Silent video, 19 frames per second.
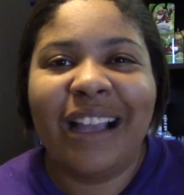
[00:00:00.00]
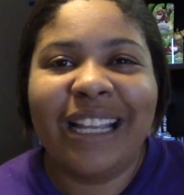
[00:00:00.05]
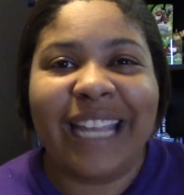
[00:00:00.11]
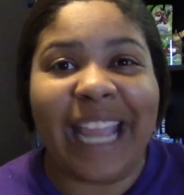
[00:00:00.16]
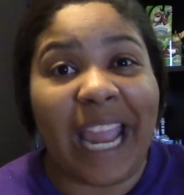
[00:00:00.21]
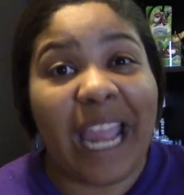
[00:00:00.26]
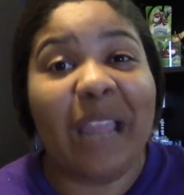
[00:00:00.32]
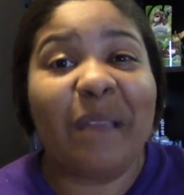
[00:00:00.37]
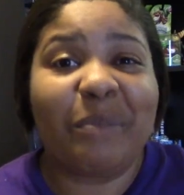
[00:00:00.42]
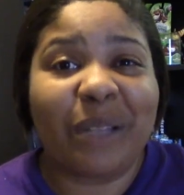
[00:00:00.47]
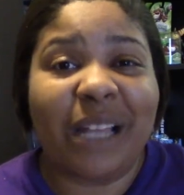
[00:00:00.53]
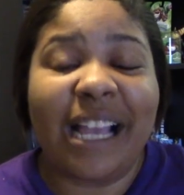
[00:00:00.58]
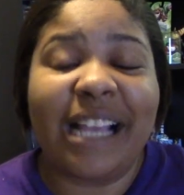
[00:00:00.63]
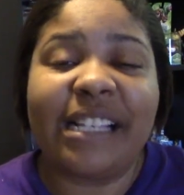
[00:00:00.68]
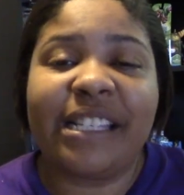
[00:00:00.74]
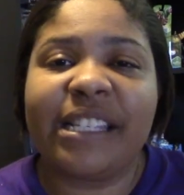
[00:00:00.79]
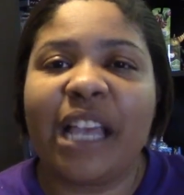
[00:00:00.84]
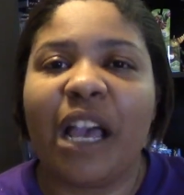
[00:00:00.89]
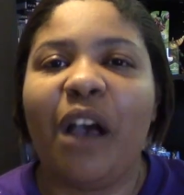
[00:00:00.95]

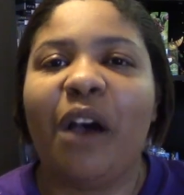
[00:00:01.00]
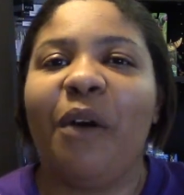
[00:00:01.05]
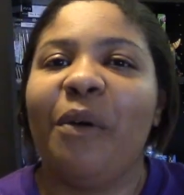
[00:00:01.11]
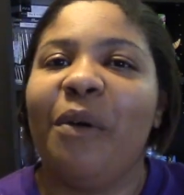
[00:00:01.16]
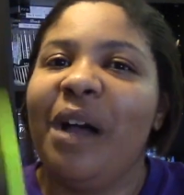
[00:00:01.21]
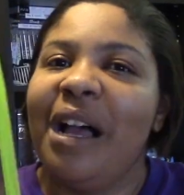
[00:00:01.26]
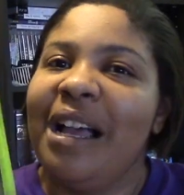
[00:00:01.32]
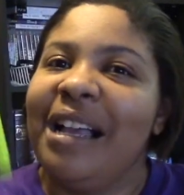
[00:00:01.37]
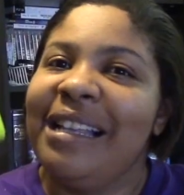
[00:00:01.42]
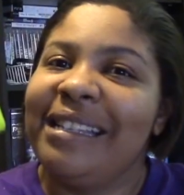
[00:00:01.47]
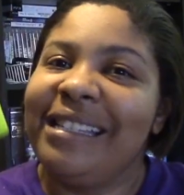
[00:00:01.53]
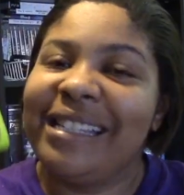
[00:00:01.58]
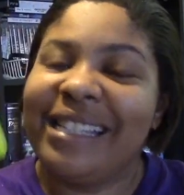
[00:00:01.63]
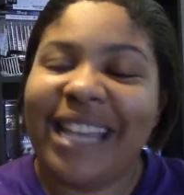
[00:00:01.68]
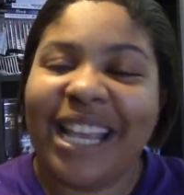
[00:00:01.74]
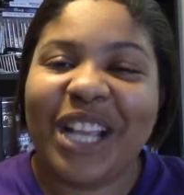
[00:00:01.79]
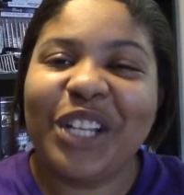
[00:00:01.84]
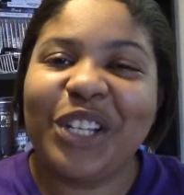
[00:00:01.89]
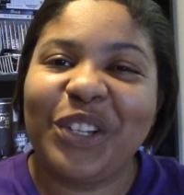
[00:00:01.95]
gameplay. So
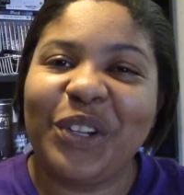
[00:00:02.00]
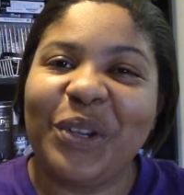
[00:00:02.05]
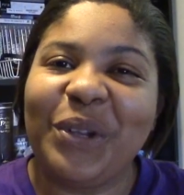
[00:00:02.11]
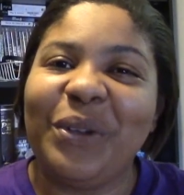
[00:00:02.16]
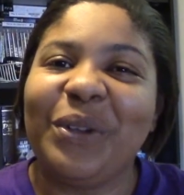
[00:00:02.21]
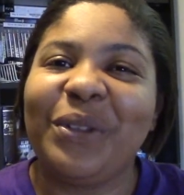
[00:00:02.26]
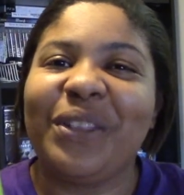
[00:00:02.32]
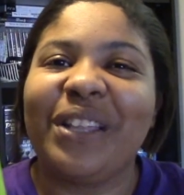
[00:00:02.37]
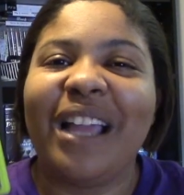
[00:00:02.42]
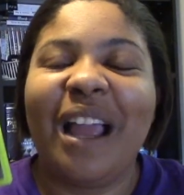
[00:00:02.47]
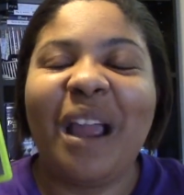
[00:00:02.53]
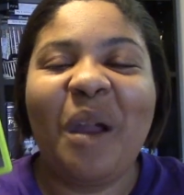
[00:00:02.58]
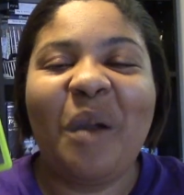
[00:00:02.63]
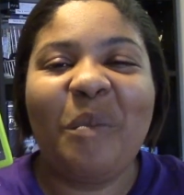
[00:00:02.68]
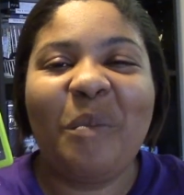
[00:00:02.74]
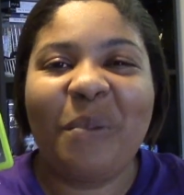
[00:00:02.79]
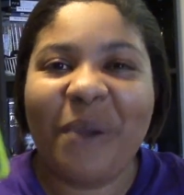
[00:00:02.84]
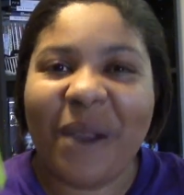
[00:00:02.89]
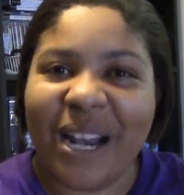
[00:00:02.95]
Stick of Truth,
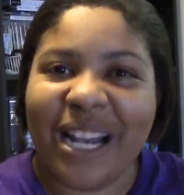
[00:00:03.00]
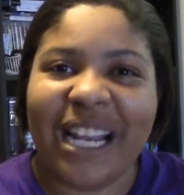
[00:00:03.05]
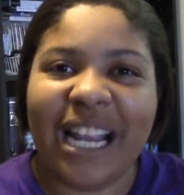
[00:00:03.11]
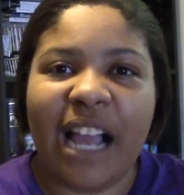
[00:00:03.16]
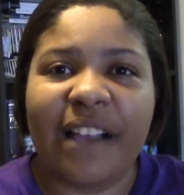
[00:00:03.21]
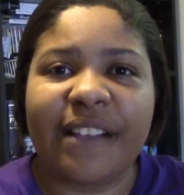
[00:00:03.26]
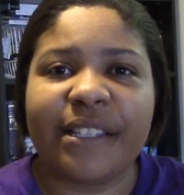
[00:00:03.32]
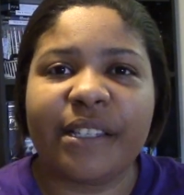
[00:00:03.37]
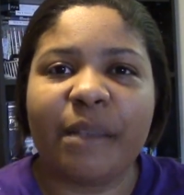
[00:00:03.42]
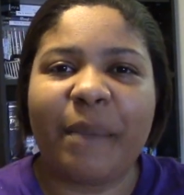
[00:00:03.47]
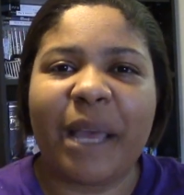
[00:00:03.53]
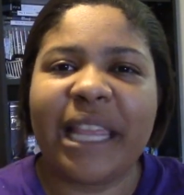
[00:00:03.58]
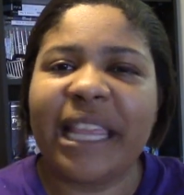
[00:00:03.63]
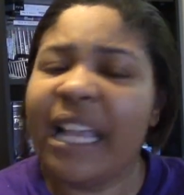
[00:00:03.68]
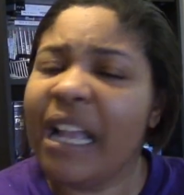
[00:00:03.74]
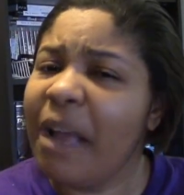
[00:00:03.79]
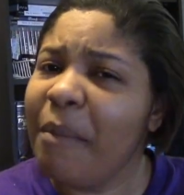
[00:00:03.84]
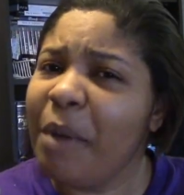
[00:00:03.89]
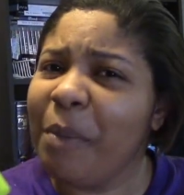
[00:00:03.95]
pretty awesome. I
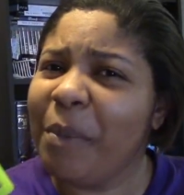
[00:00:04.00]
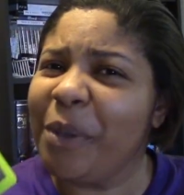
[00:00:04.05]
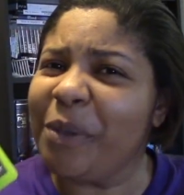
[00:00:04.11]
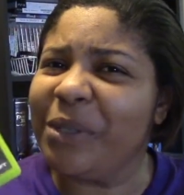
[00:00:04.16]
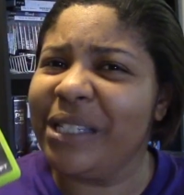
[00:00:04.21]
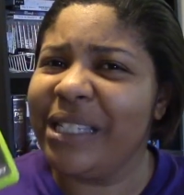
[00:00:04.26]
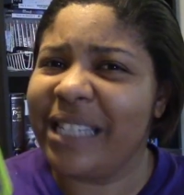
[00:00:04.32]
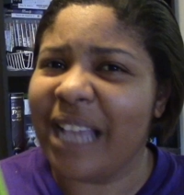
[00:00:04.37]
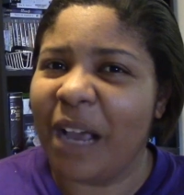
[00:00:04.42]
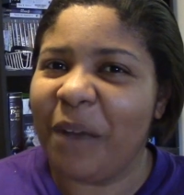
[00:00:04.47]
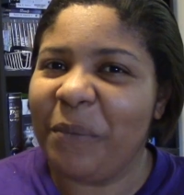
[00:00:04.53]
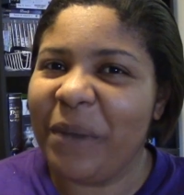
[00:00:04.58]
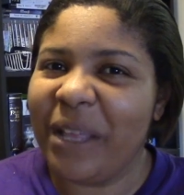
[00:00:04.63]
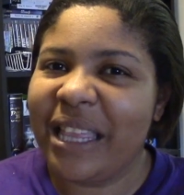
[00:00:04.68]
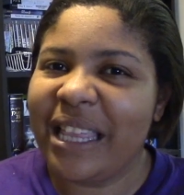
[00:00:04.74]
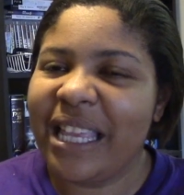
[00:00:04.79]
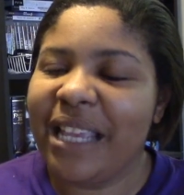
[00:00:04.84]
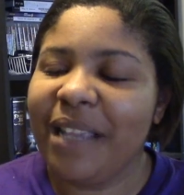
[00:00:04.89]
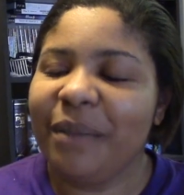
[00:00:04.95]
think I'm almost done
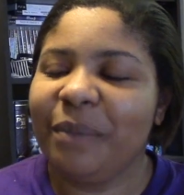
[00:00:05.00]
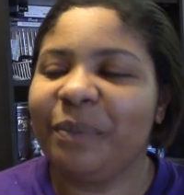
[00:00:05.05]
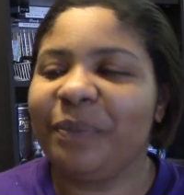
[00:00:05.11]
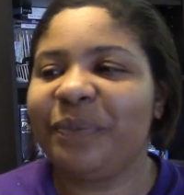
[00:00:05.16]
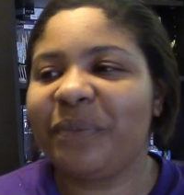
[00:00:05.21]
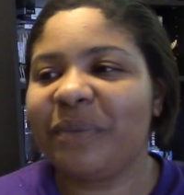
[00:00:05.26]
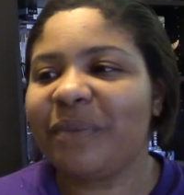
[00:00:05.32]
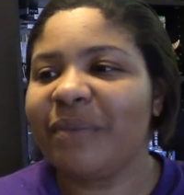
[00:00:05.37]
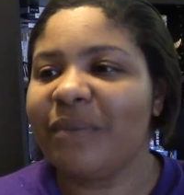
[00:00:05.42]
with it.